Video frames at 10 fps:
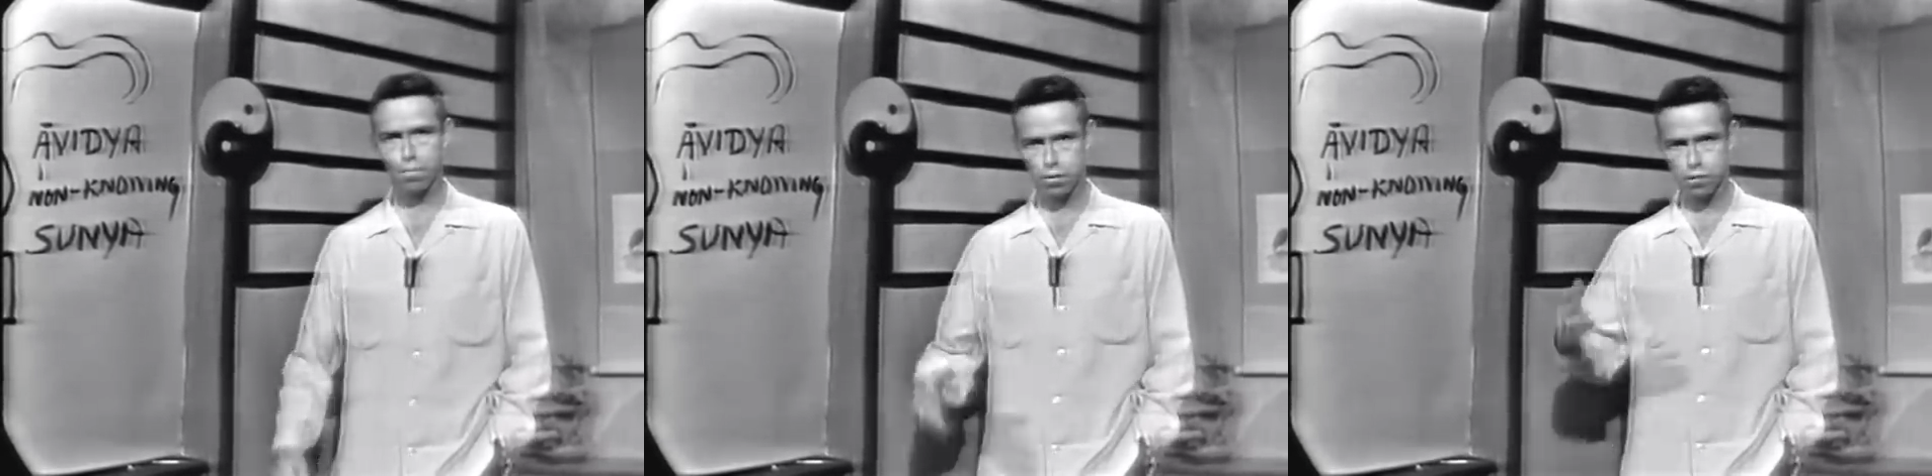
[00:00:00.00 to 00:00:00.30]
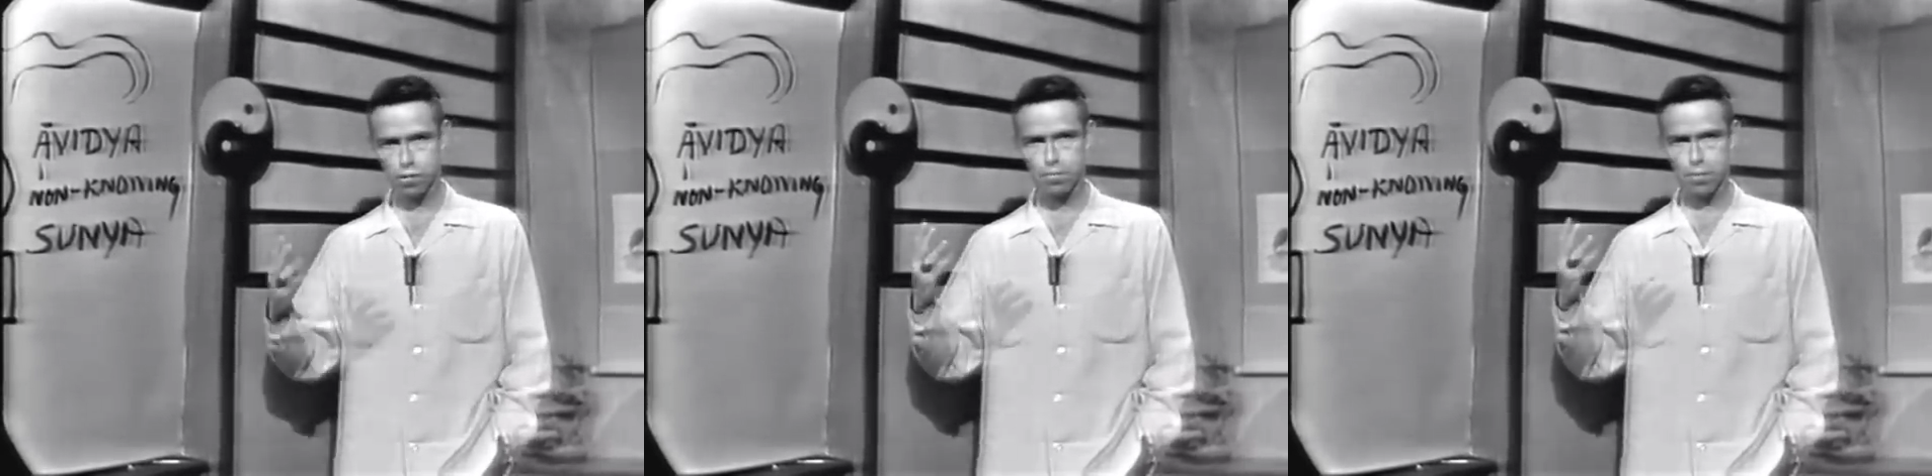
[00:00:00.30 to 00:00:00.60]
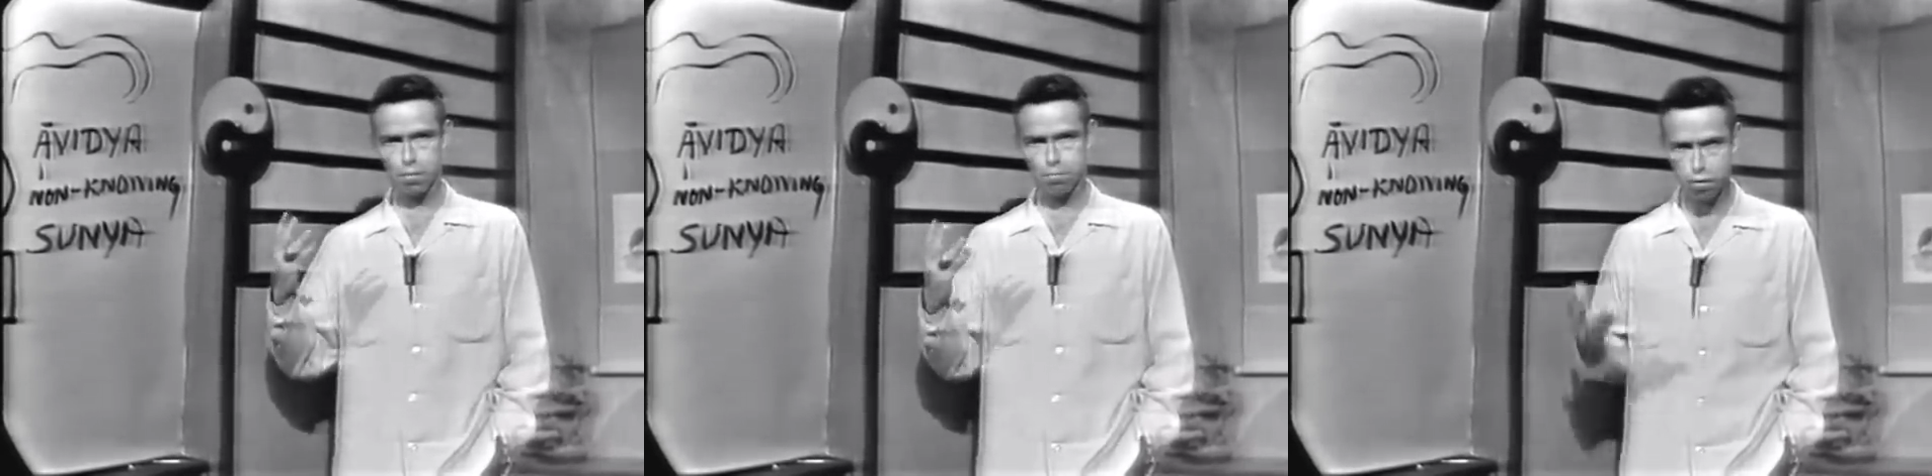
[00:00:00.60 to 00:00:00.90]
Buddhism,
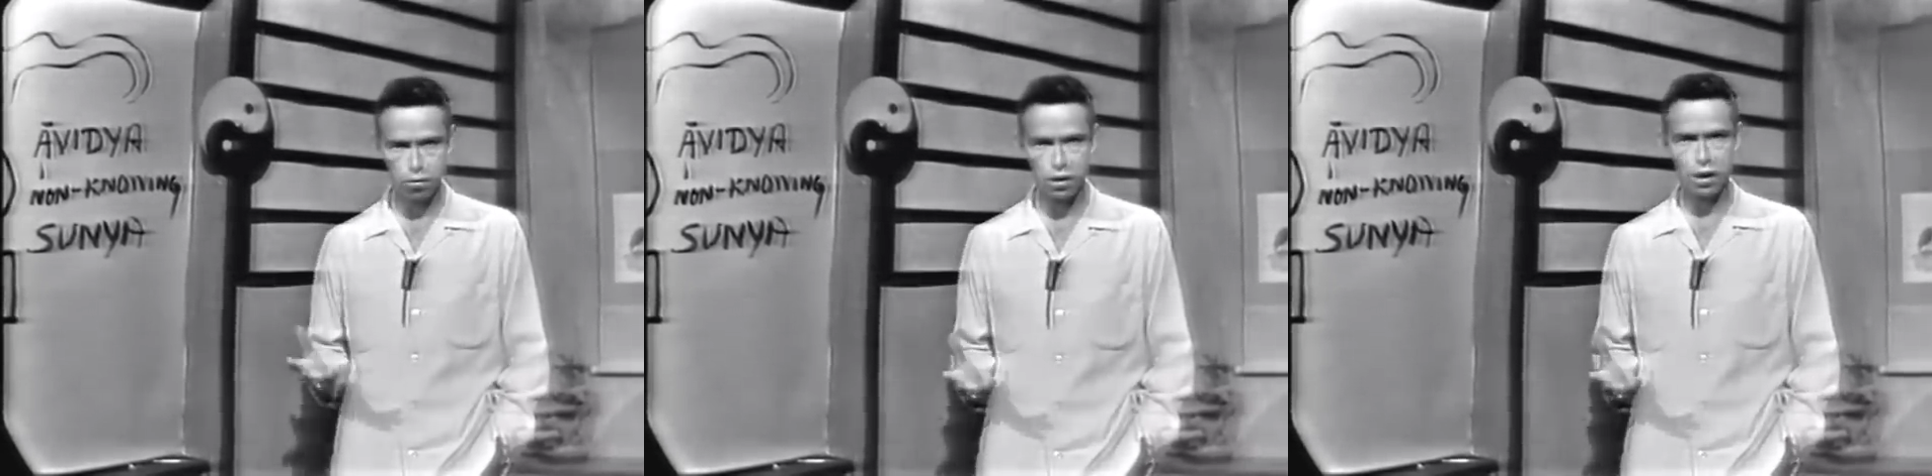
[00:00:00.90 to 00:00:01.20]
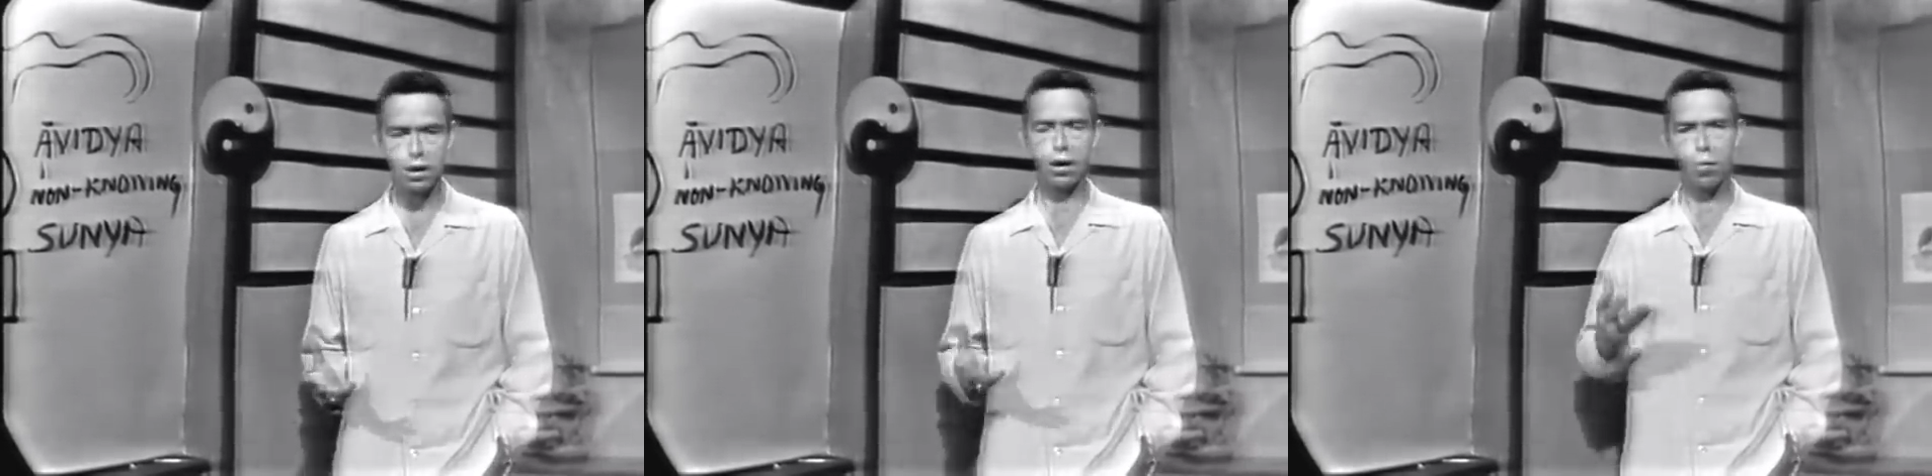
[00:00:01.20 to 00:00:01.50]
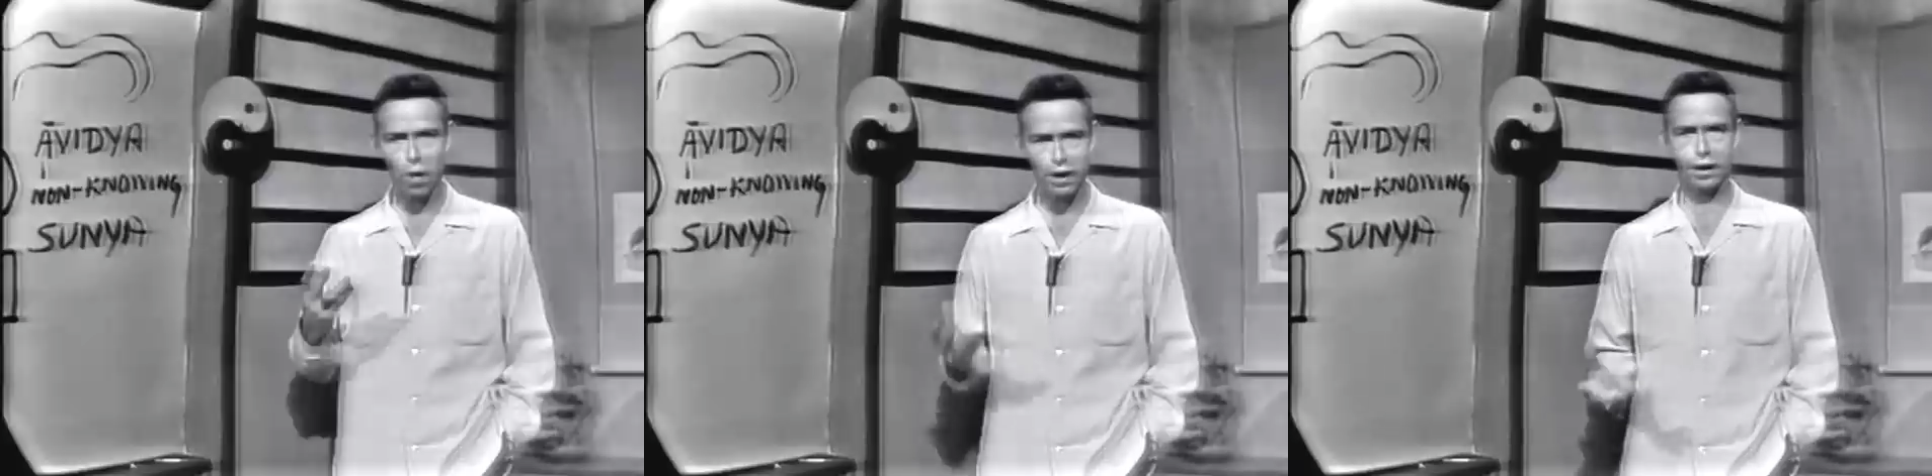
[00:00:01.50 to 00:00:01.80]
Bodhi,
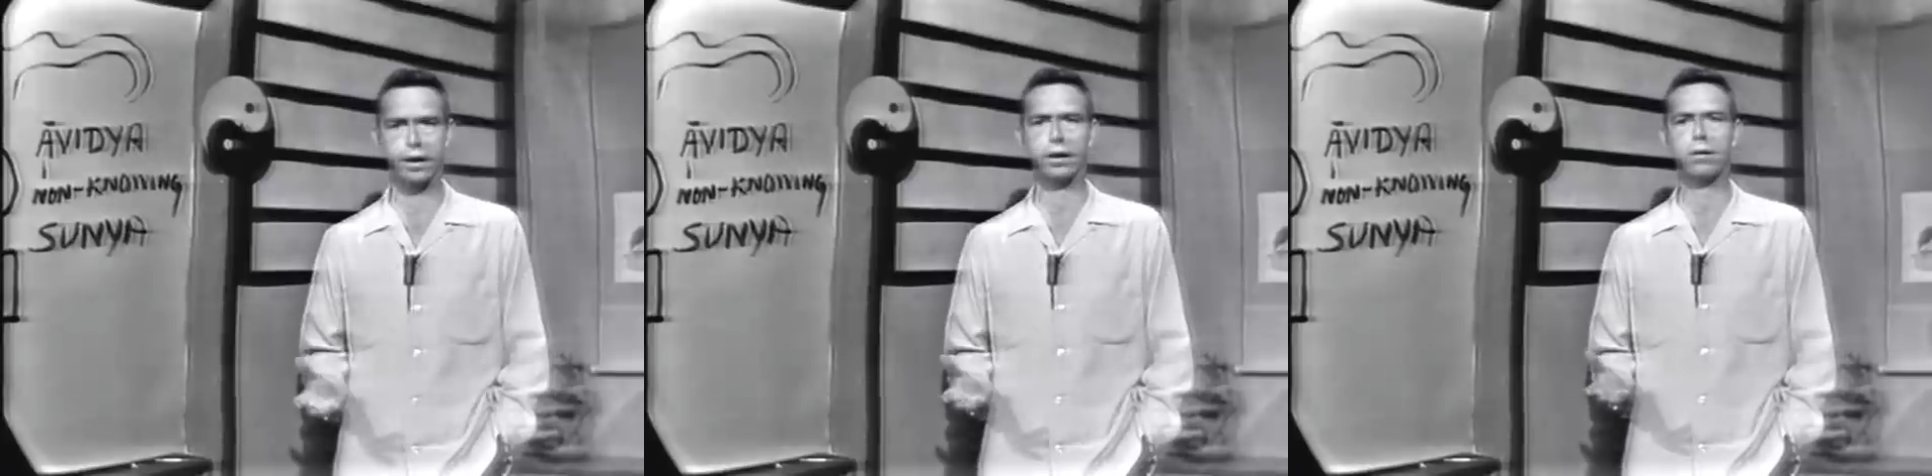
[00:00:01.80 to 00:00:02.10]
awakening.